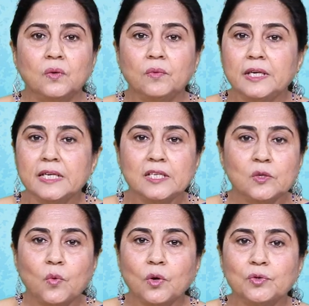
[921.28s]
Valli
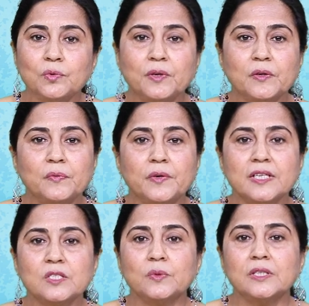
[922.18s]
did not want to make
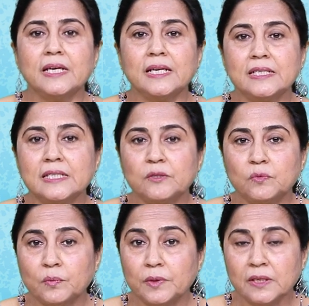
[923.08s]
friends with the elderly
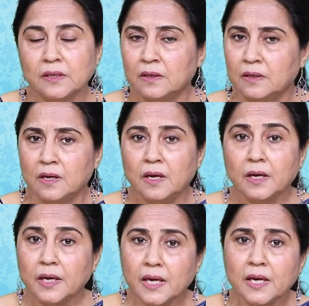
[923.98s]
woman.
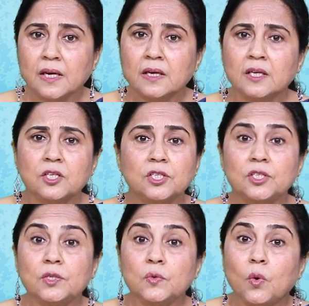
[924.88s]
A, she
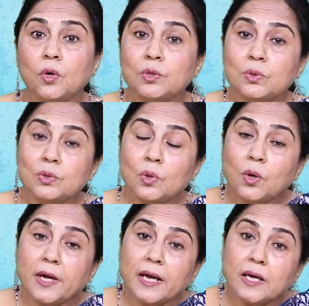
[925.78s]
did not want to
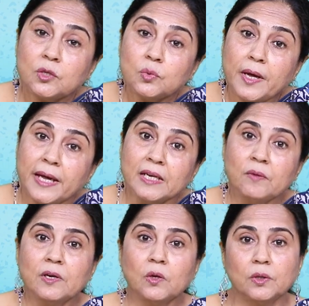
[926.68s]
talk to
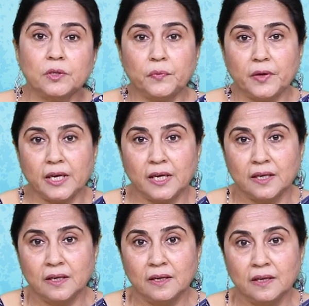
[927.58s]
anyone on the way
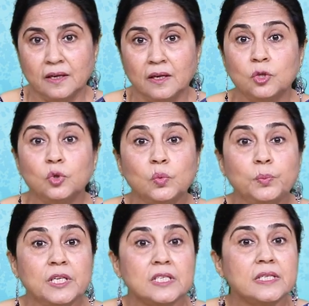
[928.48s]
to
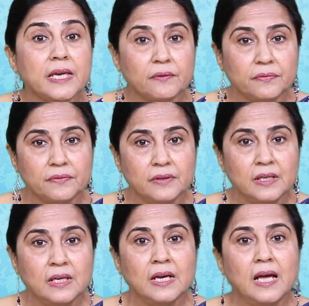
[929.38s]
be safe
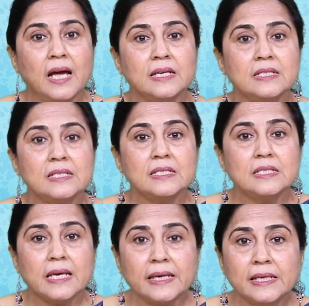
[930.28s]
and
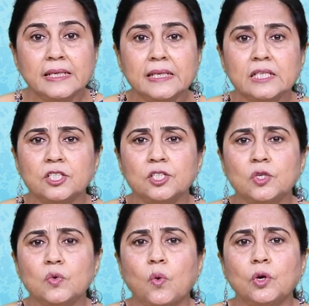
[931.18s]
secondly she
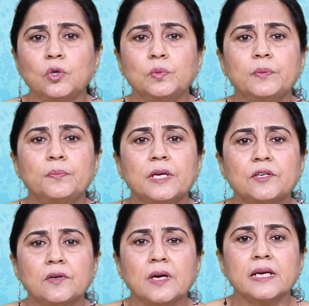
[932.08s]
did not want to be
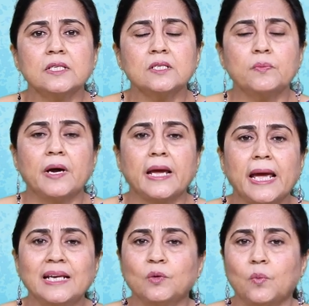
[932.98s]
patronized by
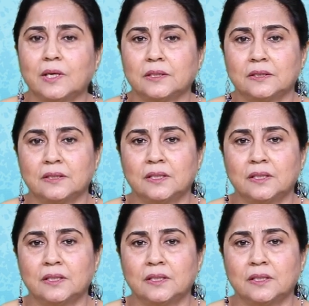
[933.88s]
anyone.